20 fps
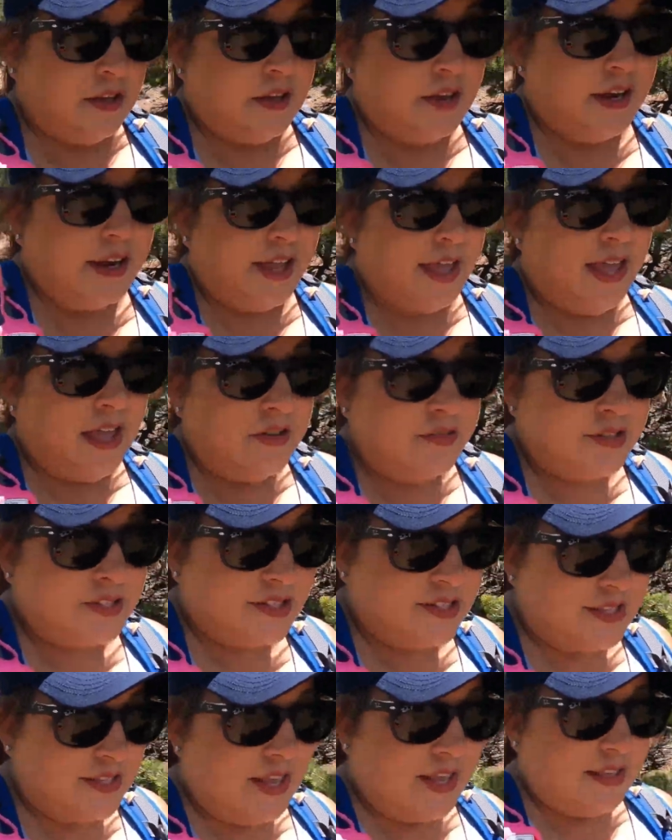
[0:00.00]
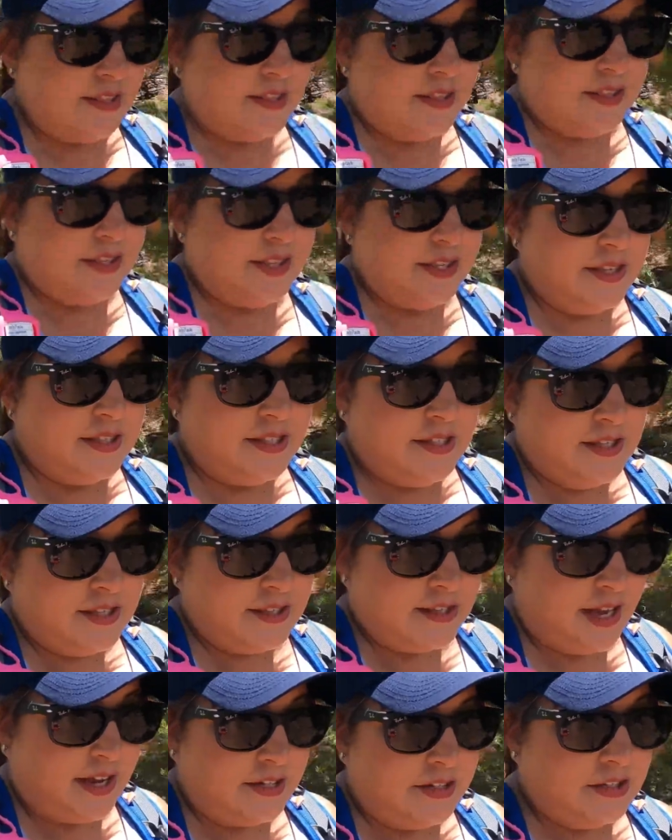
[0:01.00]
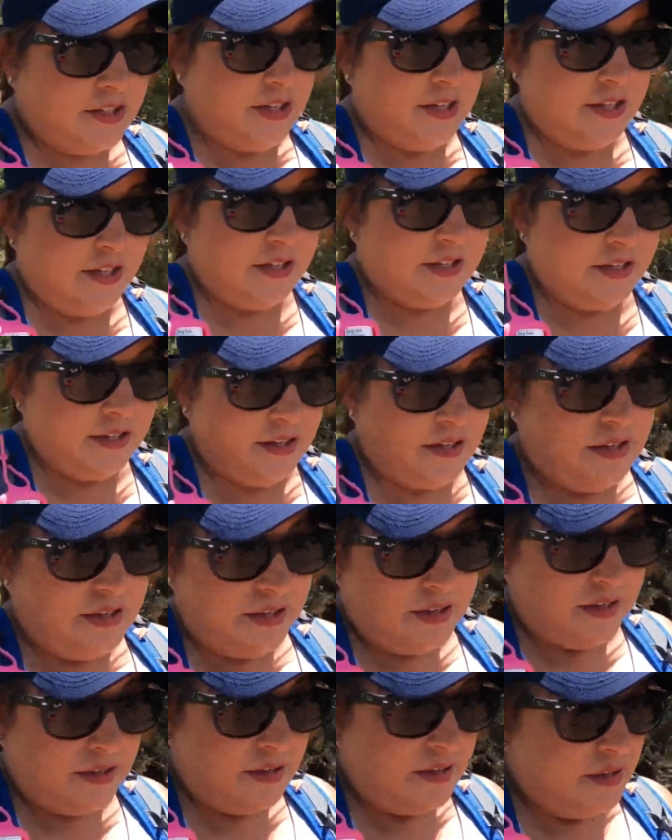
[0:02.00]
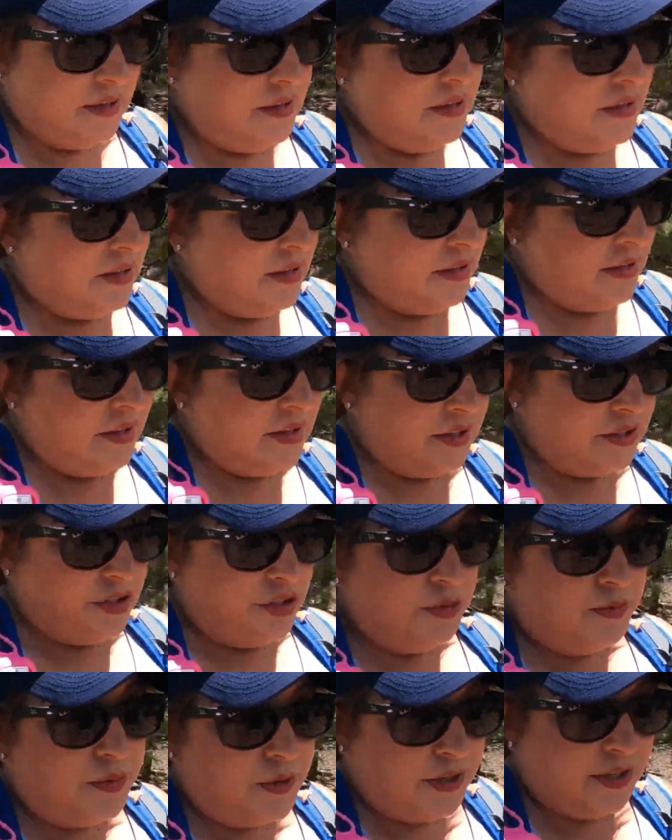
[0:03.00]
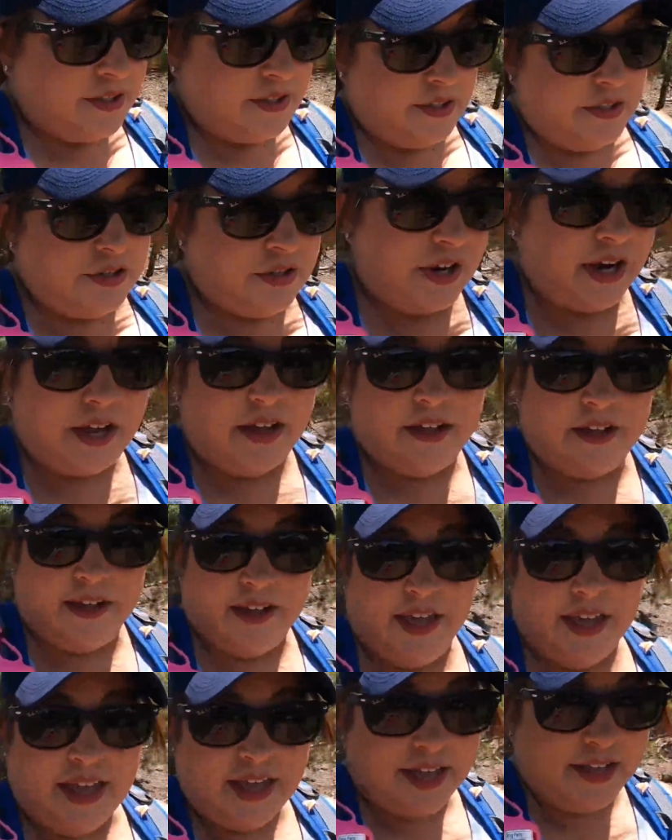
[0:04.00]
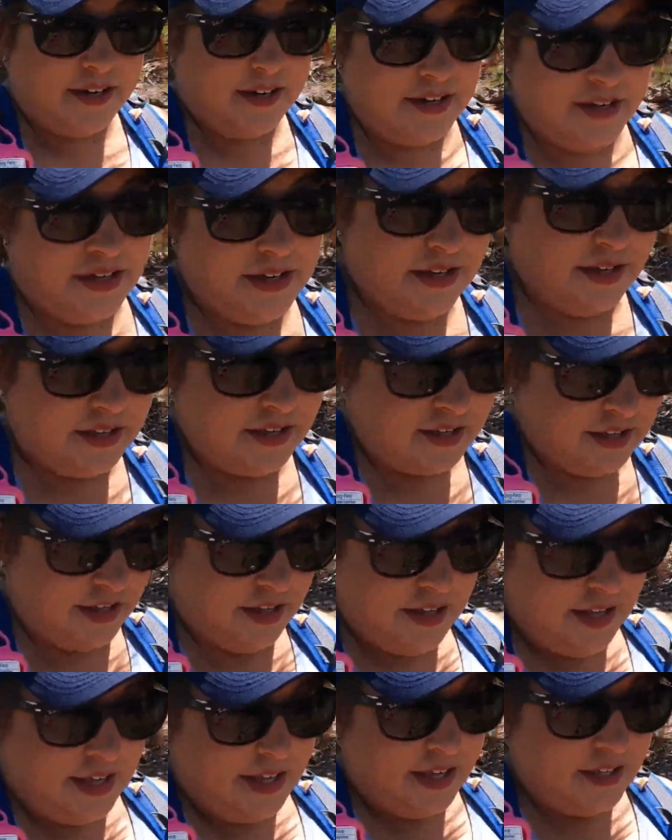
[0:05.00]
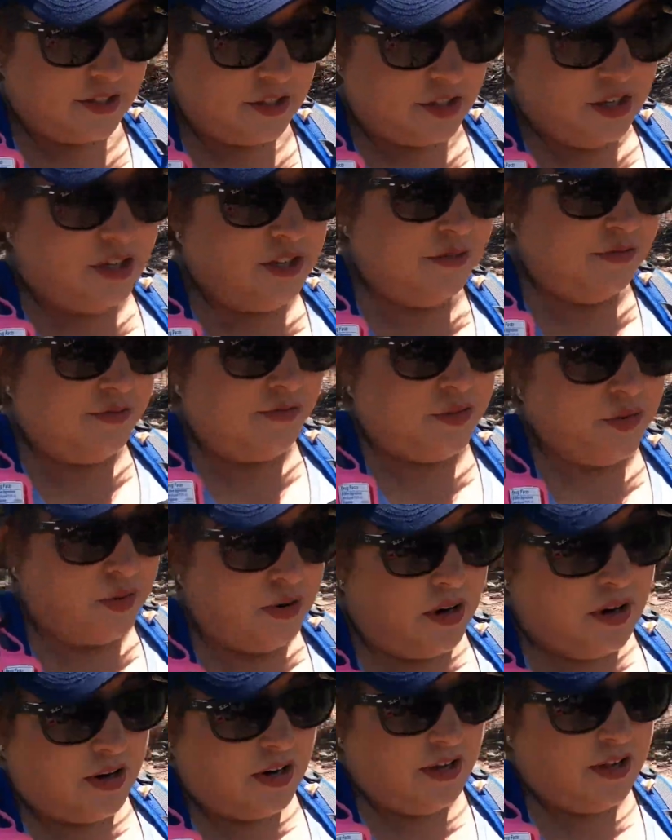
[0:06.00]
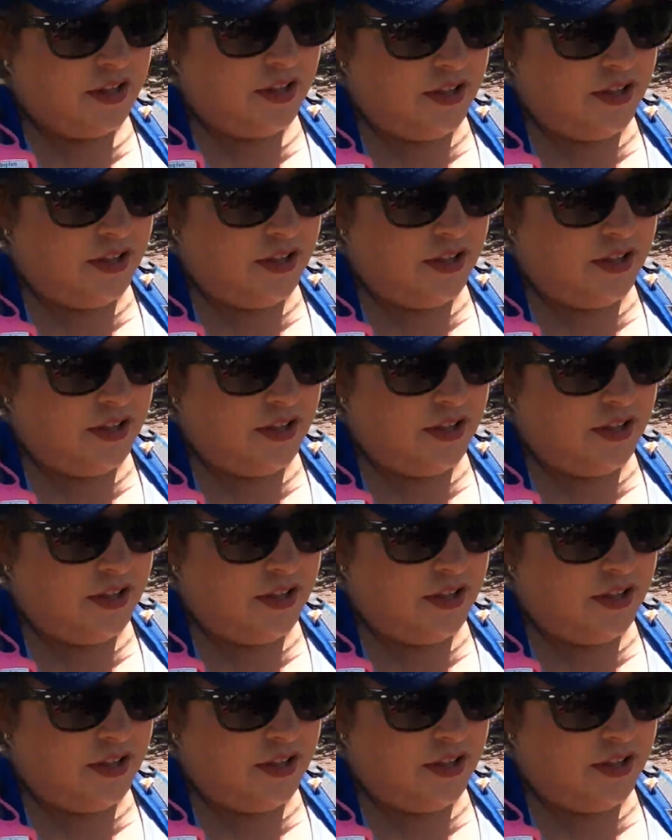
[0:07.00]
I have to say that this is actually a super easy trail, and it's good for